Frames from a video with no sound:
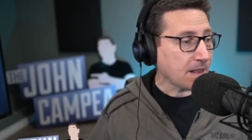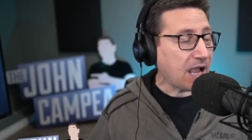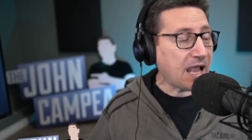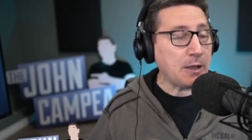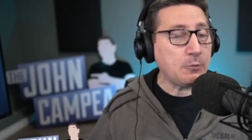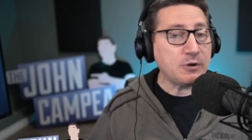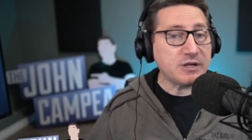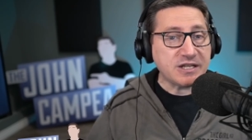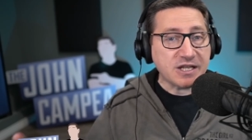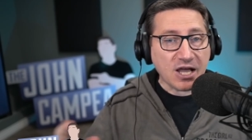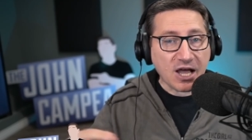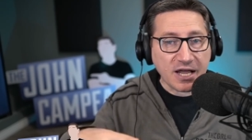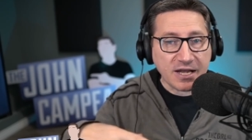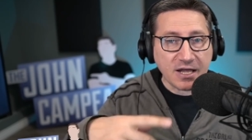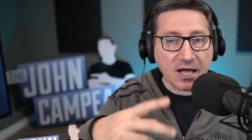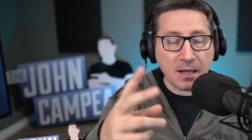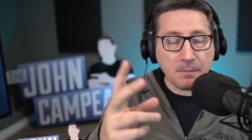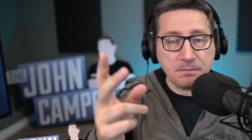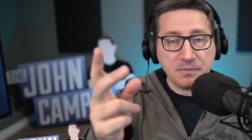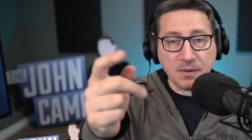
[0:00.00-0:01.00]
I would cut
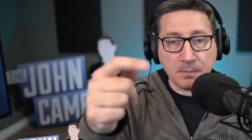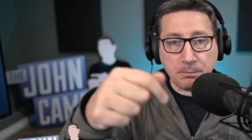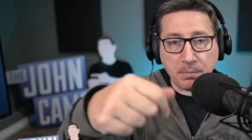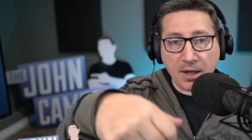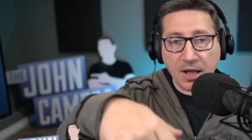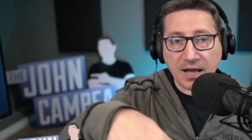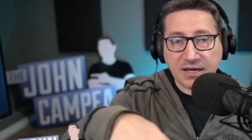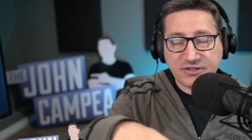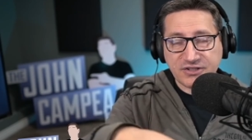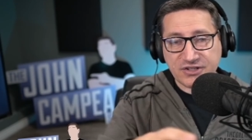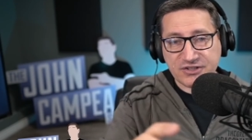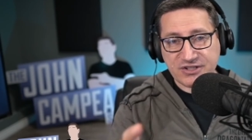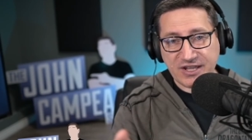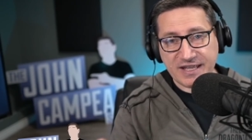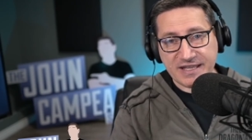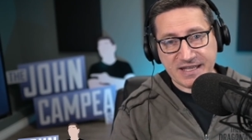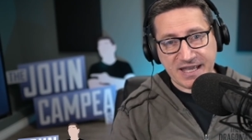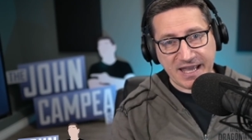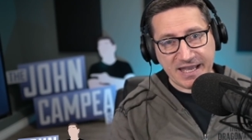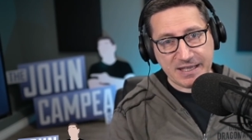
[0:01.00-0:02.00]
up the boxes
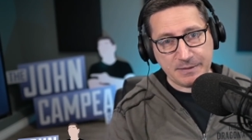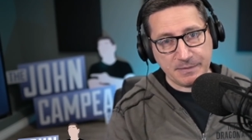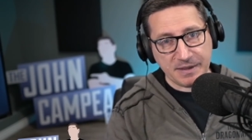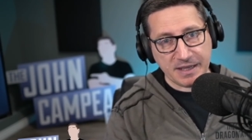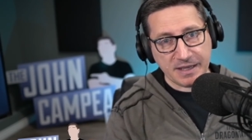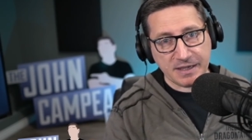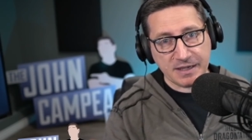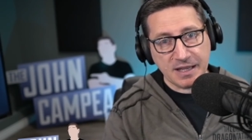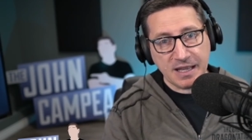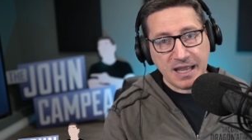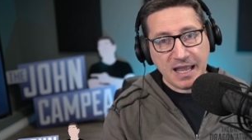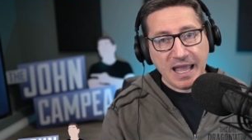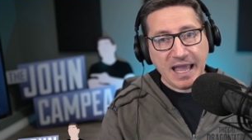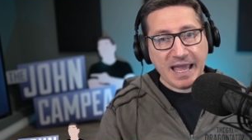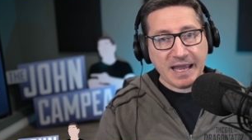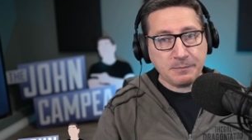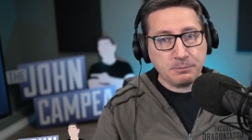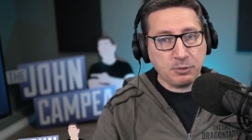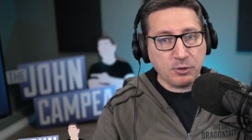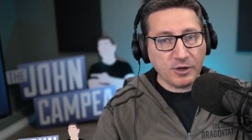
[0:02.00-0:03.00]
they came in
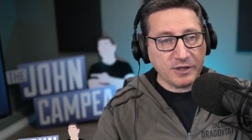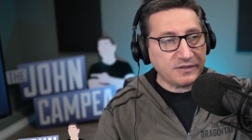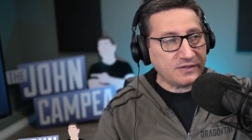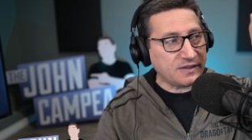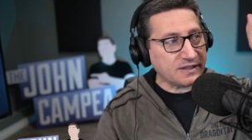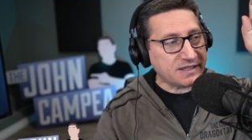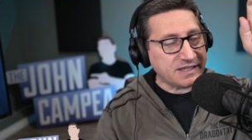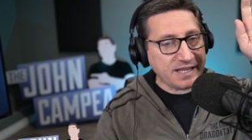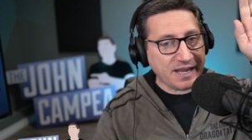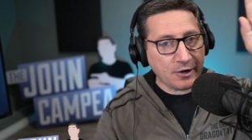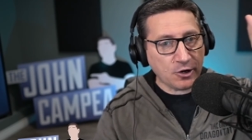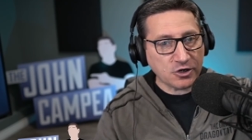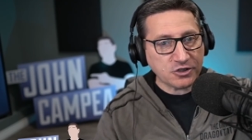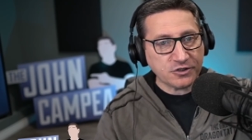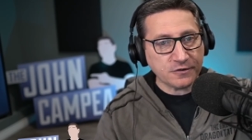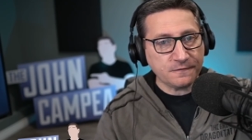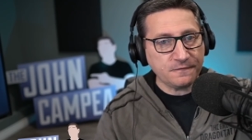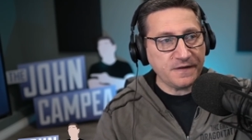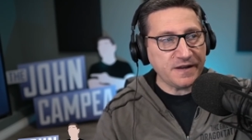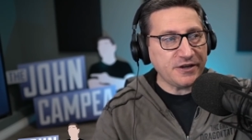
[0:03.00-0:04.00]
and put the
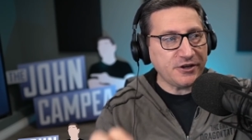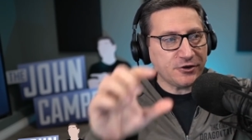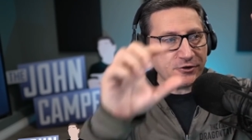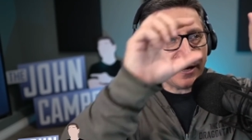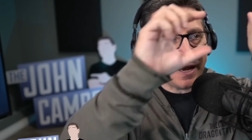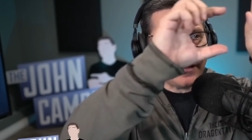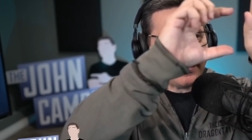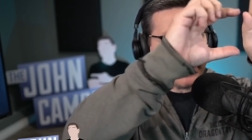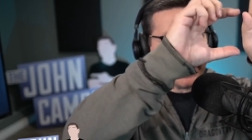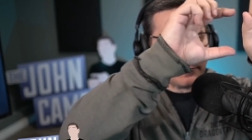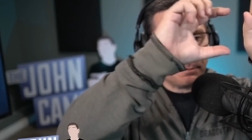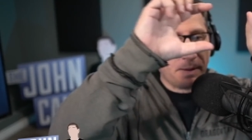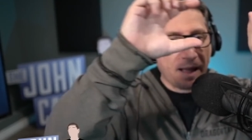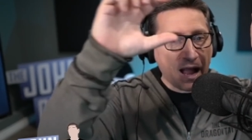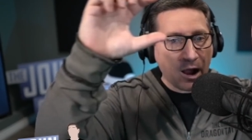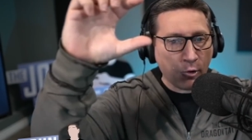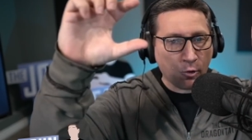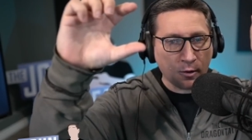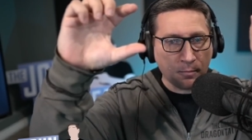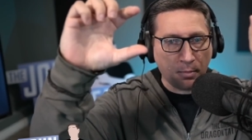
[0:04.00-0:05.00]
character figure and their
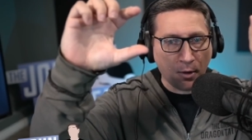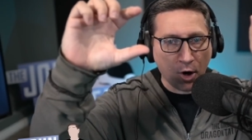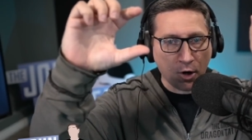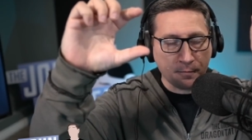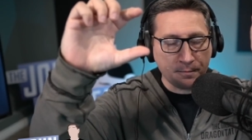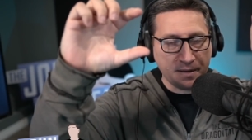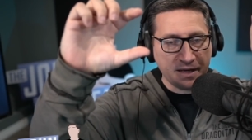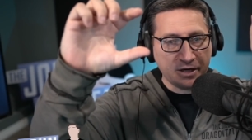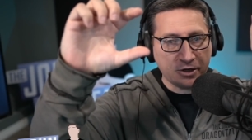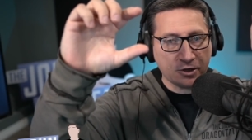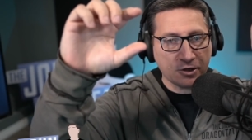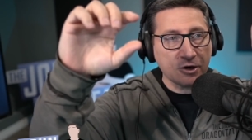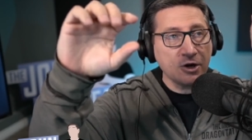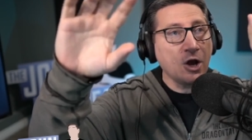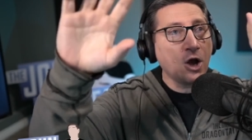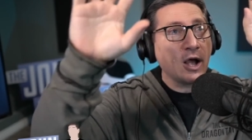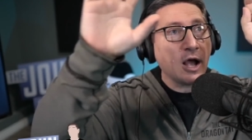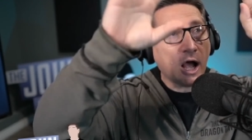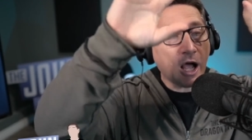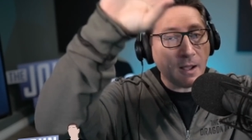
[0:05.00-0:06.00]
power bar meter
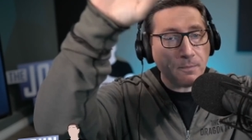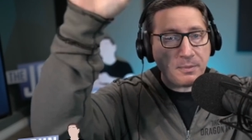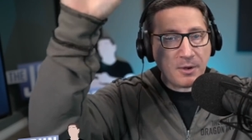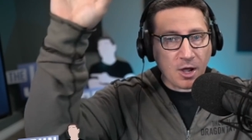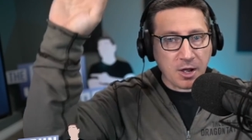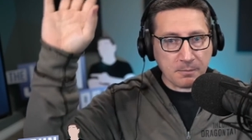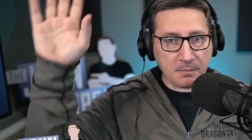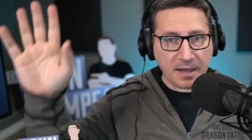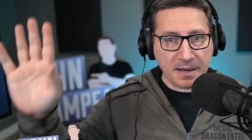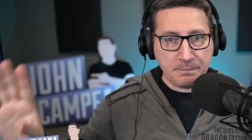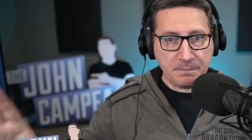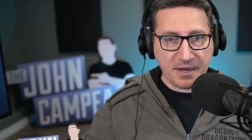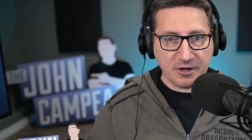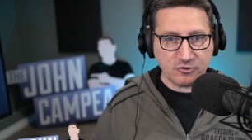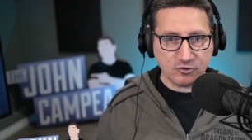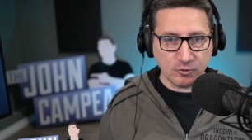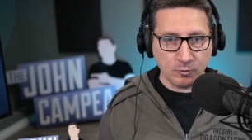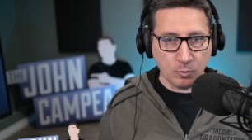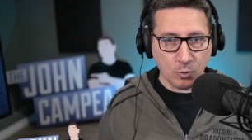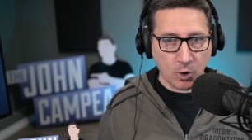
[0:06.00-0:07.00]
up on my
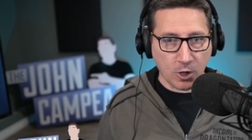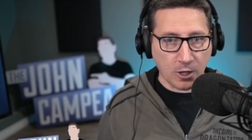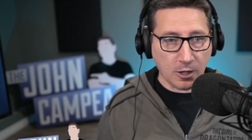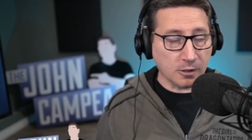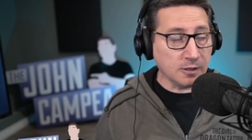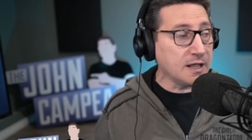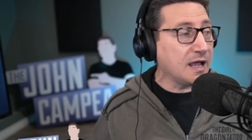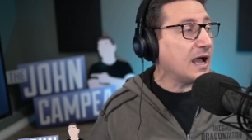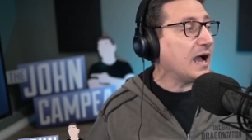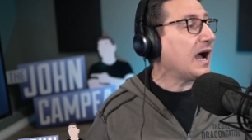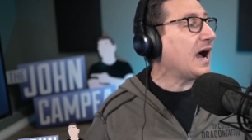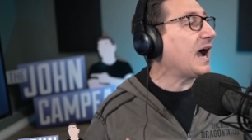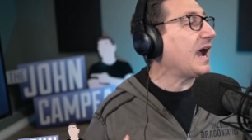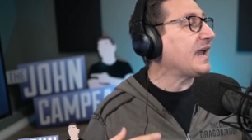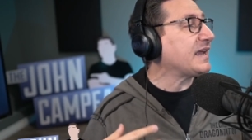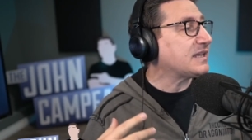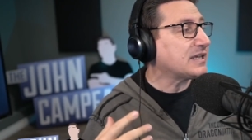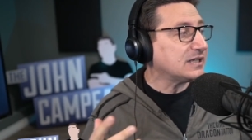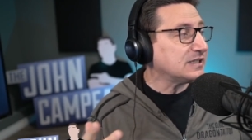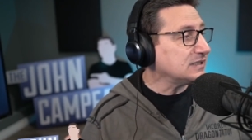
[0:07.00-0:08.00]
bedroom wall.
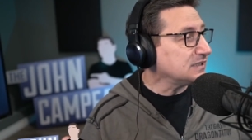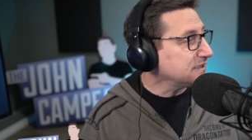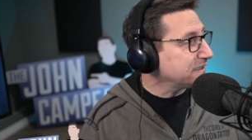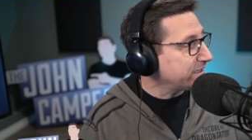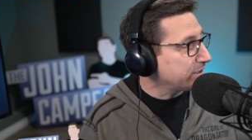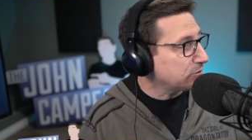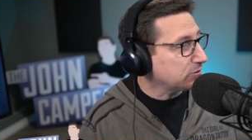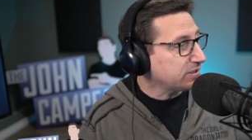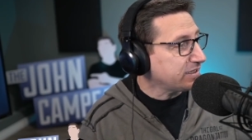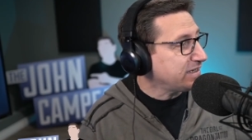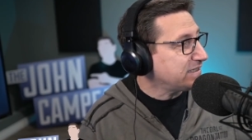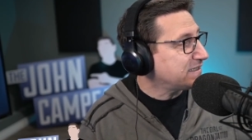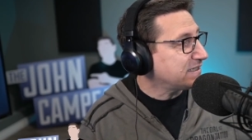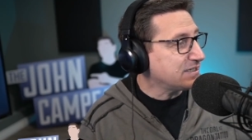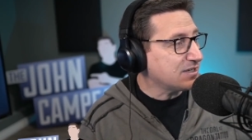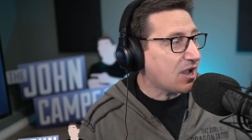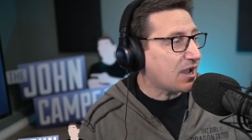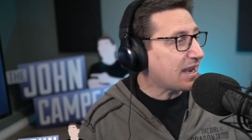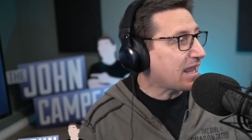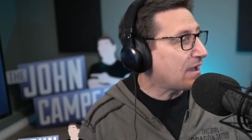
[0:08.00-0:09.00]
I clearly
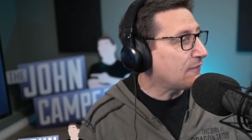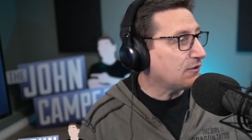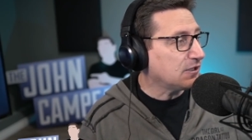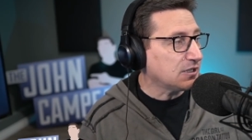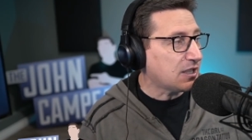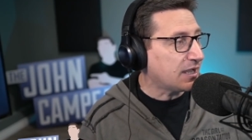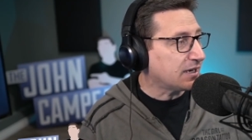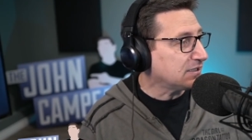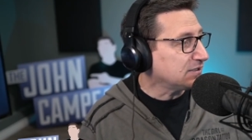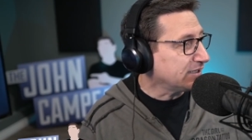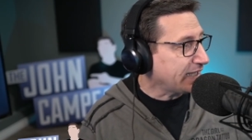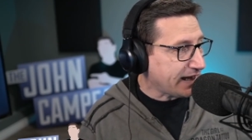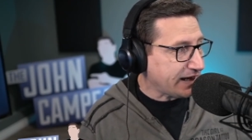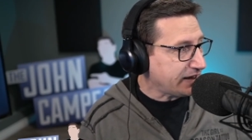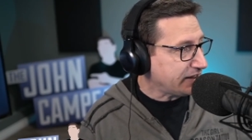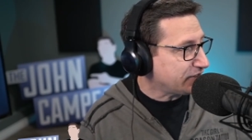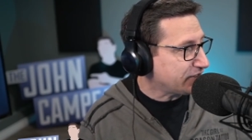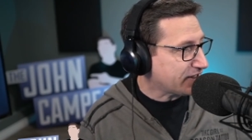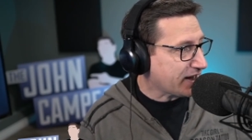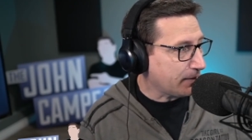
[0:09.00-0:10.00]
did not have a lot of
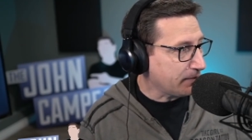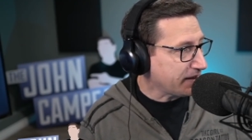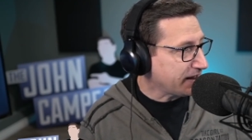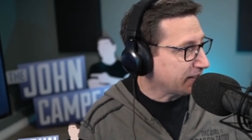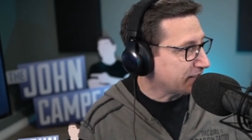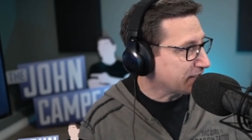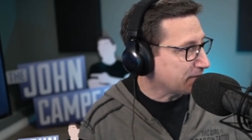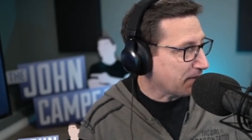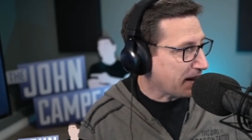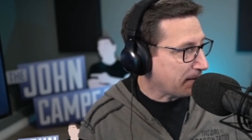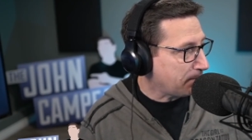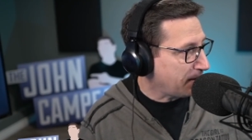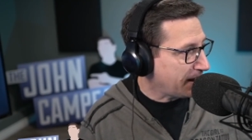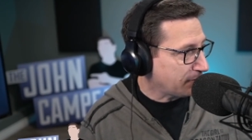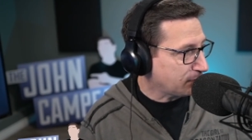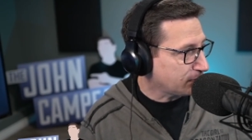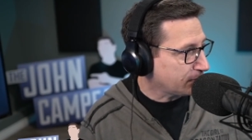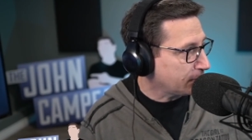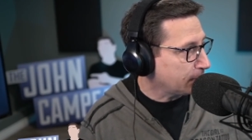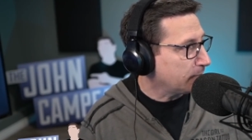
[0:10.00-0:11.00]
ladies coming into my
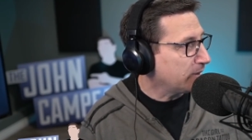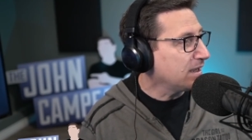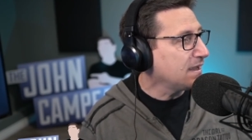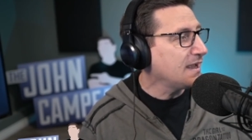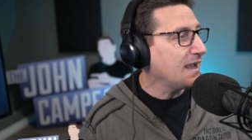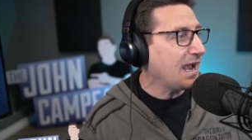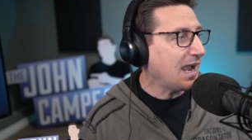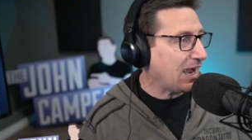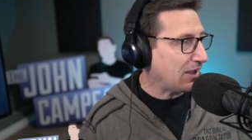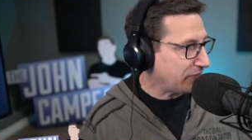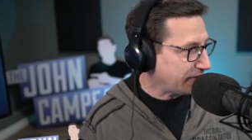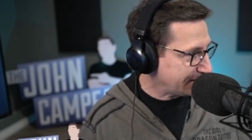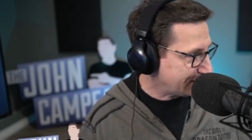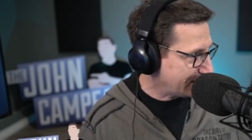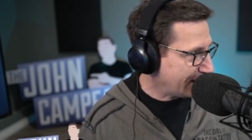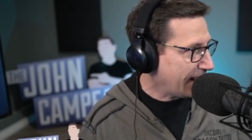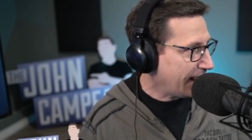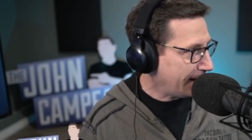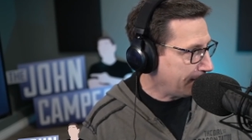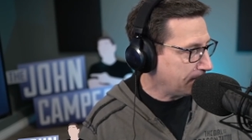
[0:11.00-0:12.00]
bedroom at the
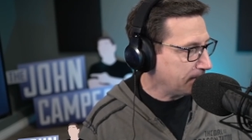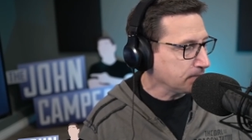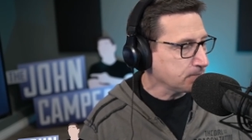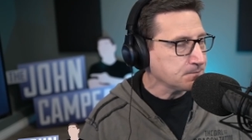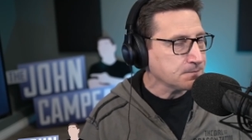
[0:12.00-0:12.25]
time.